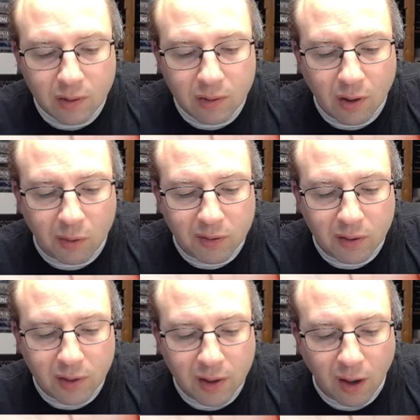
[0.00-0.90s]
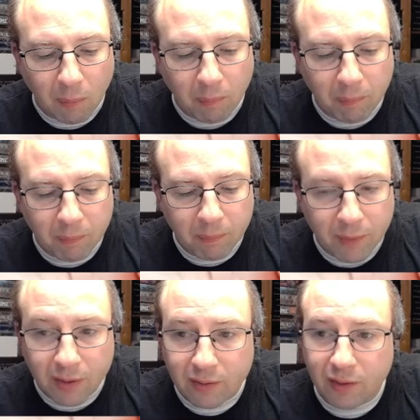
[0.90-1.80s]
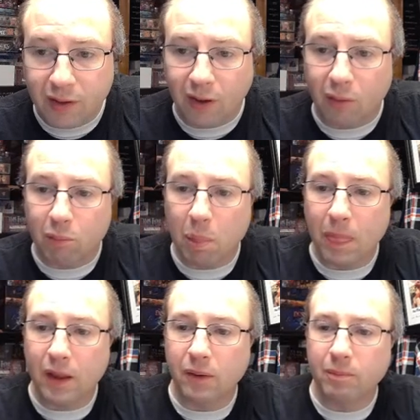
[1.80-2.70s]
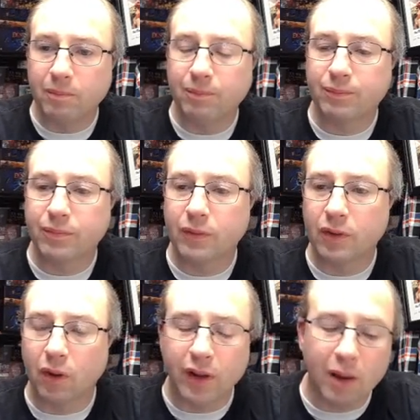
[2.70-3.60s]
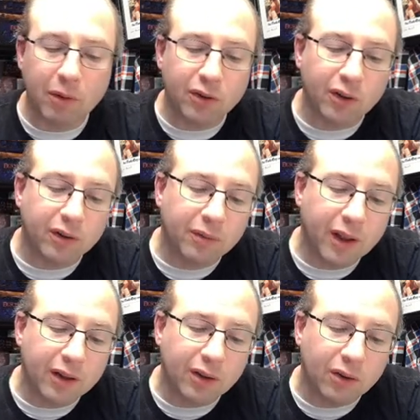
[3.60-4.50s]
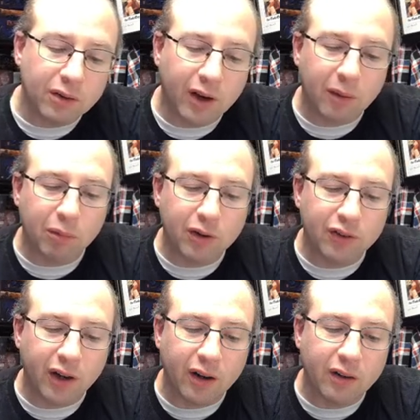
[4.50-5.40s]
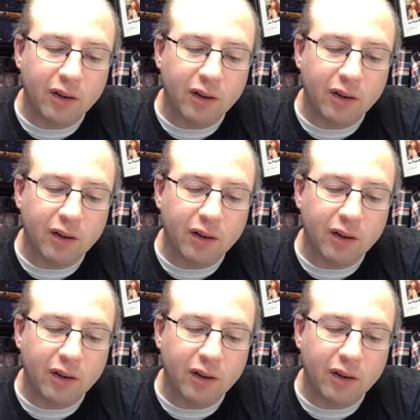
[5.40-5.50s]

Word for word: You it's clean up. That's the deal. Gamer dude, thank you. I appreciate it.